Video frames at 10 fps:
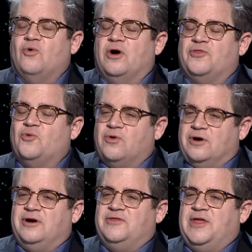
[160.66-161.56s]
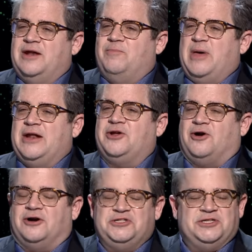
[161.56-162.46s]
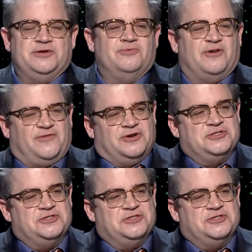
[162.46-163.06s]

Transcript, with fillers: the word that Ben Carson refers